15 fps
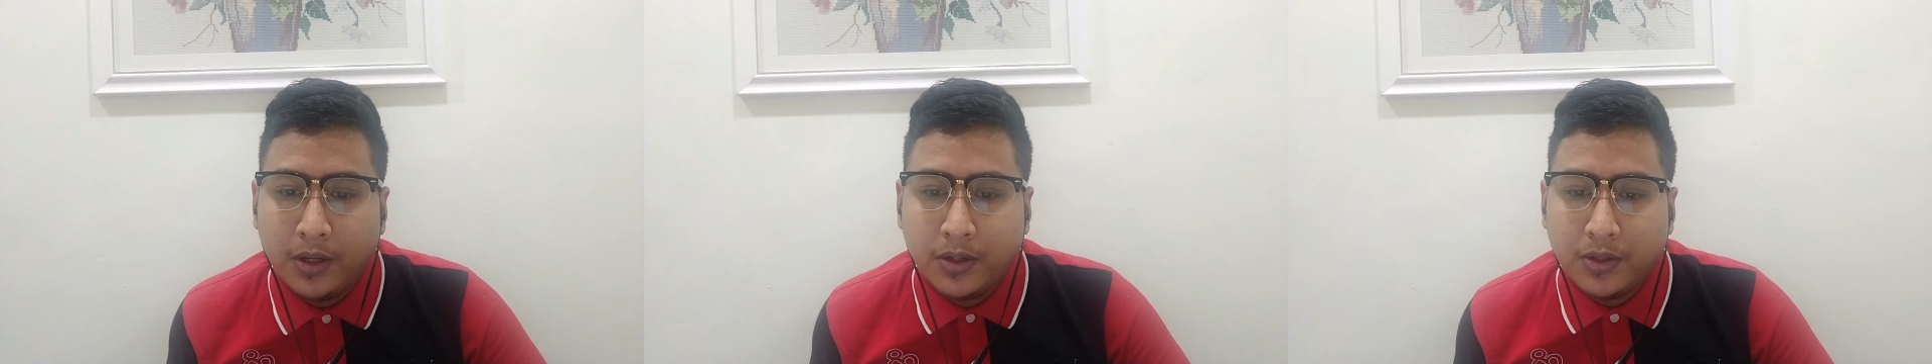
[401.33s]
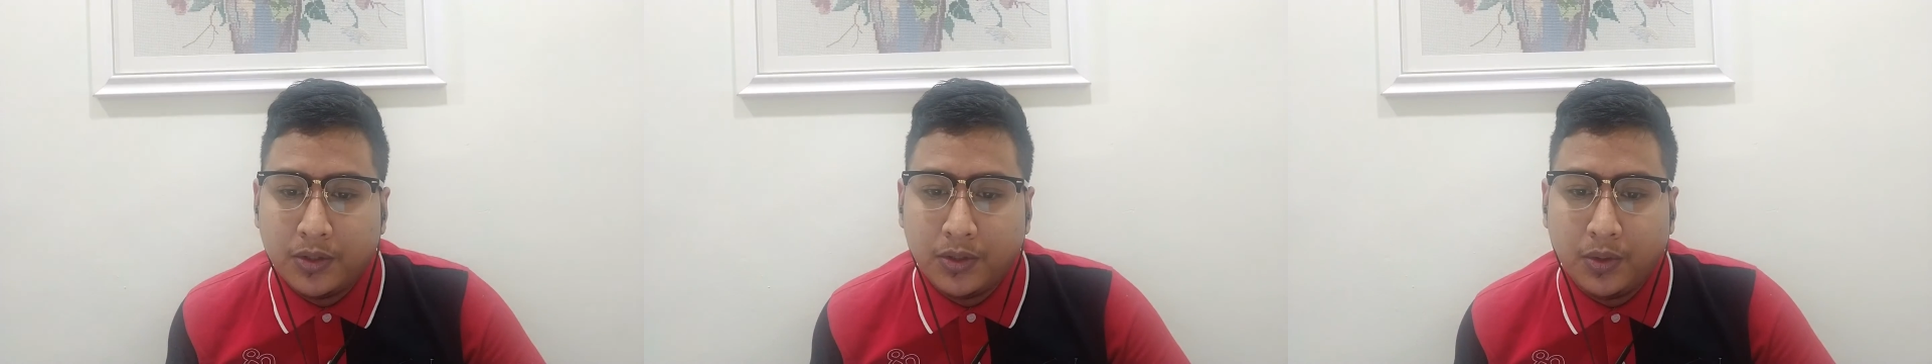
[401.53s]

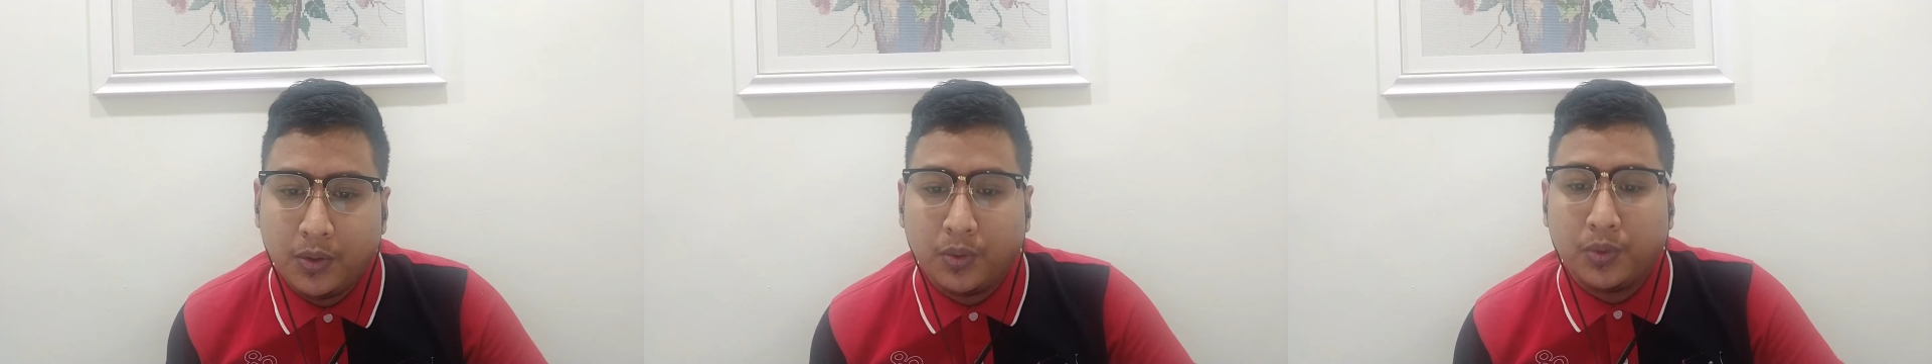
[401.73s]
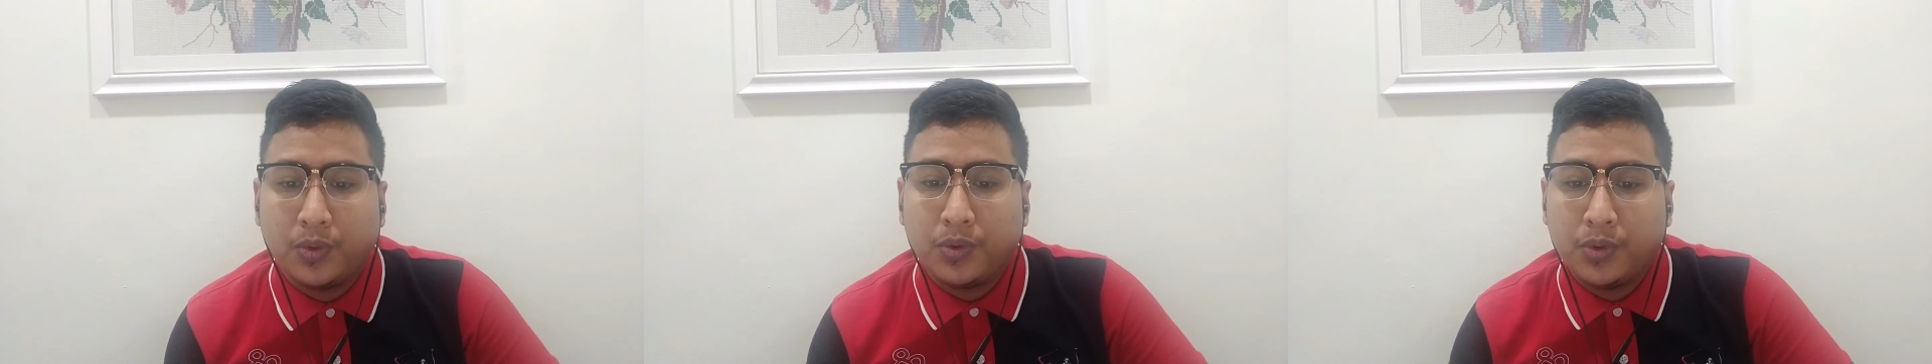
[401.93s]

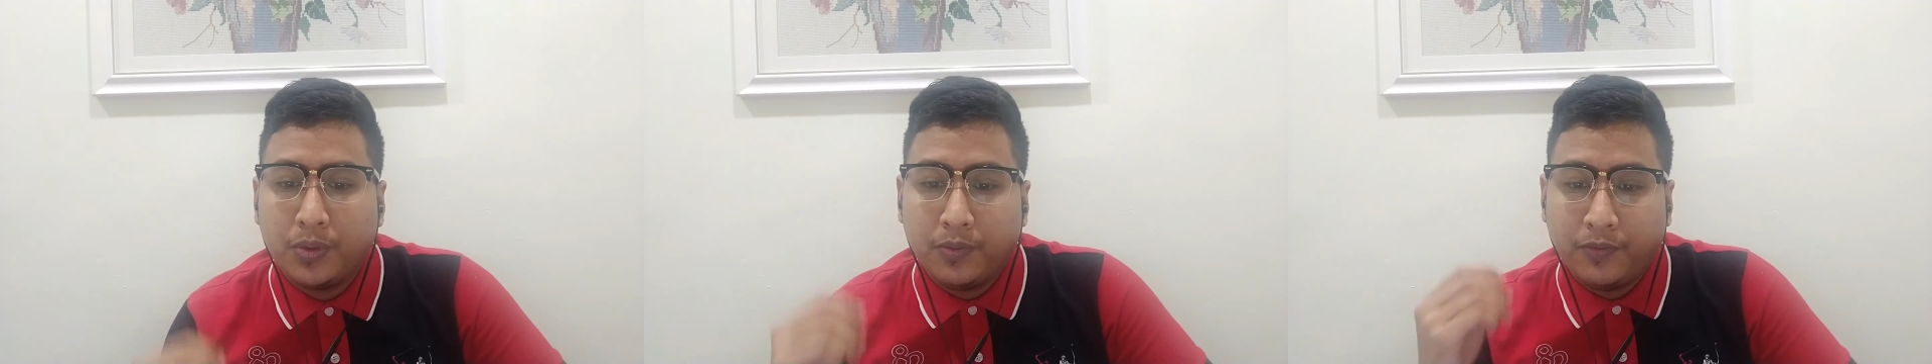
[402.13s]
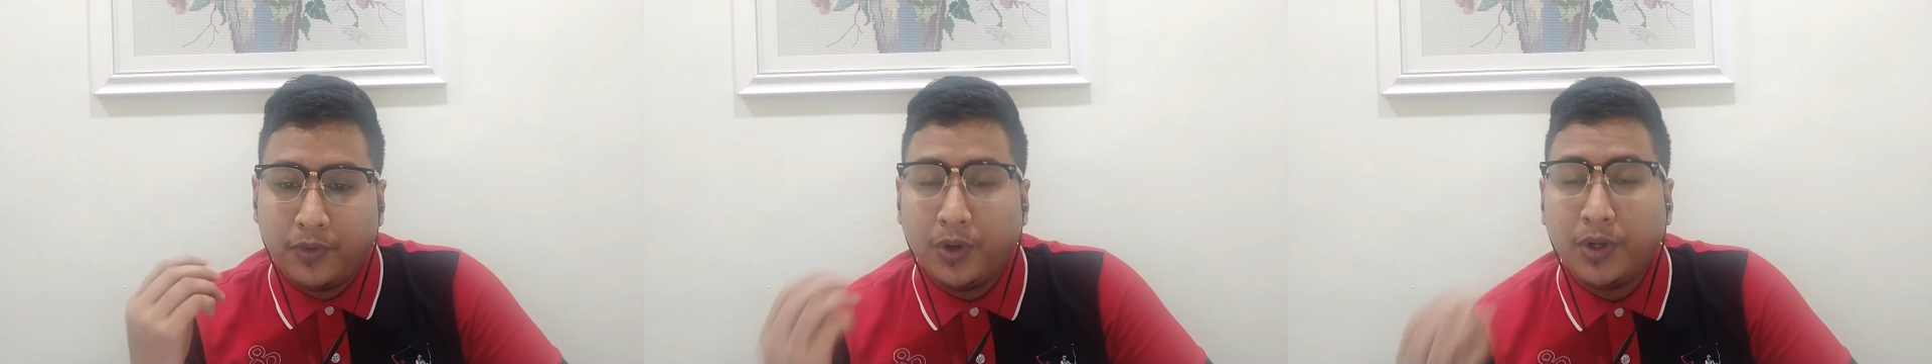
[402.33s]
So
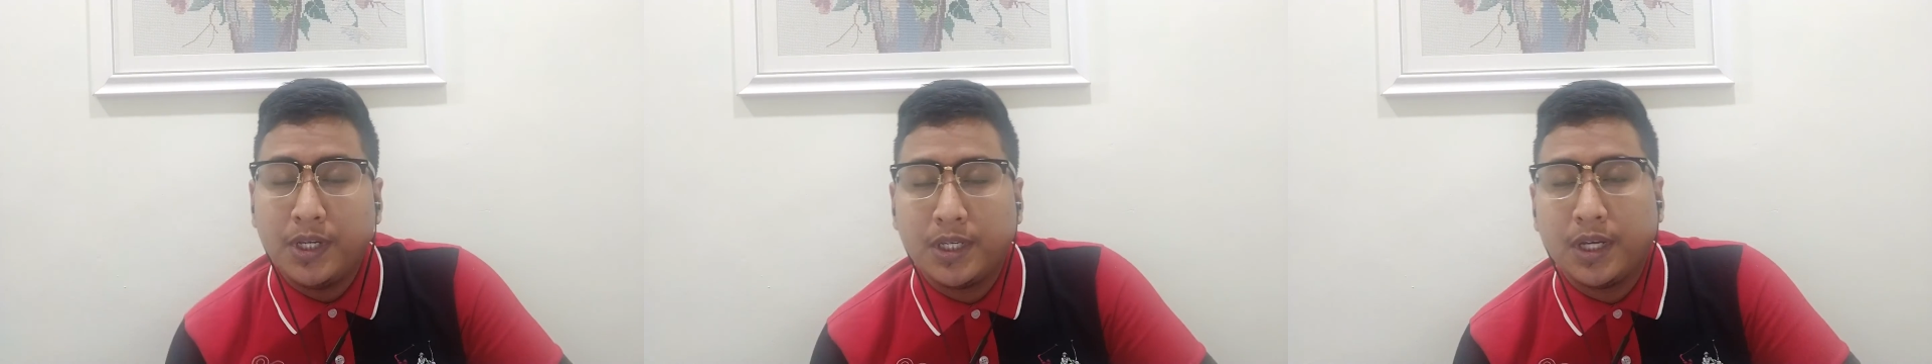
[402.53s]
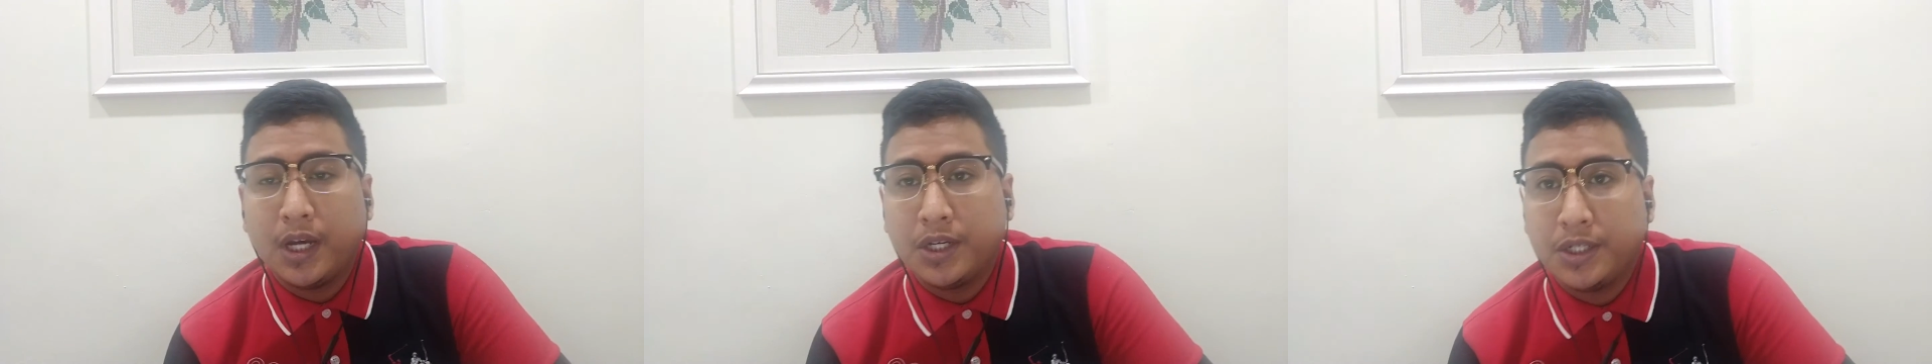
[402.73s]
for
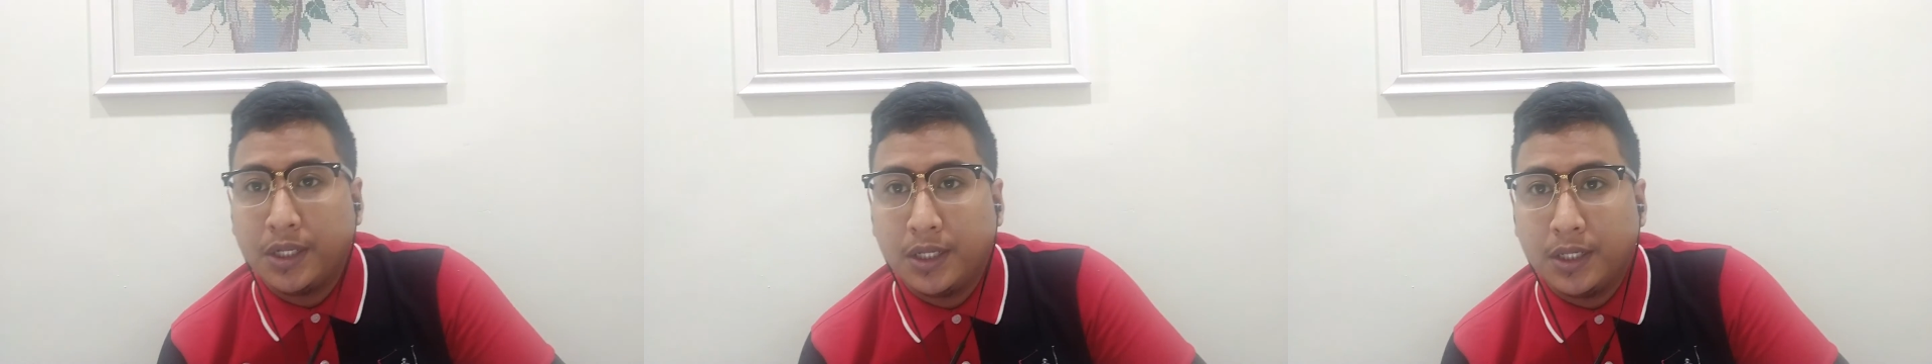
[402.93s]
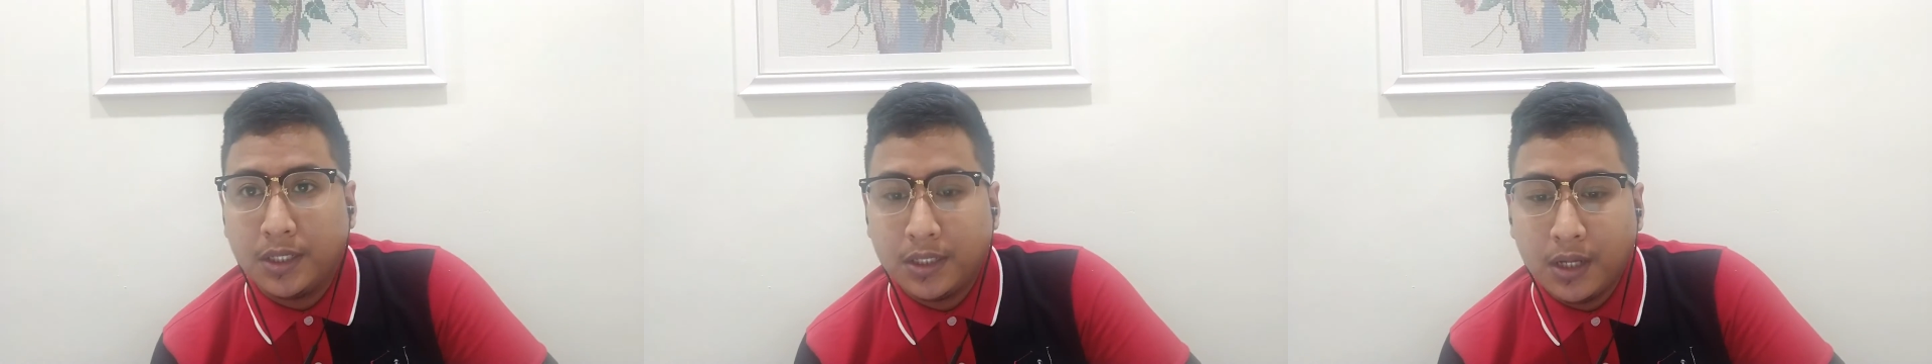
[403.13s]

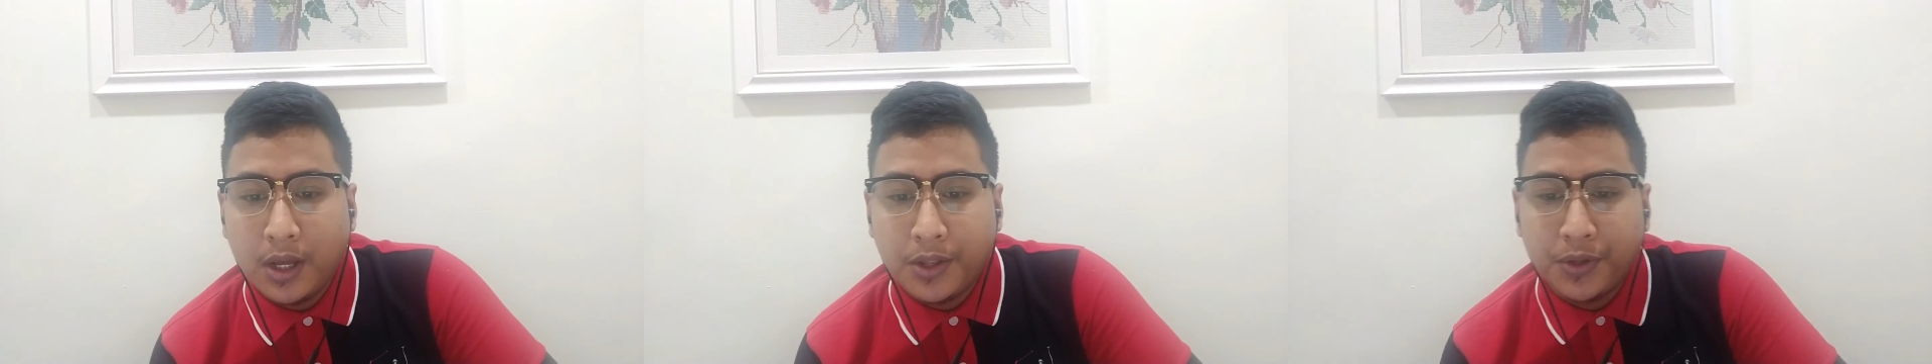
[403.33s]
discussions,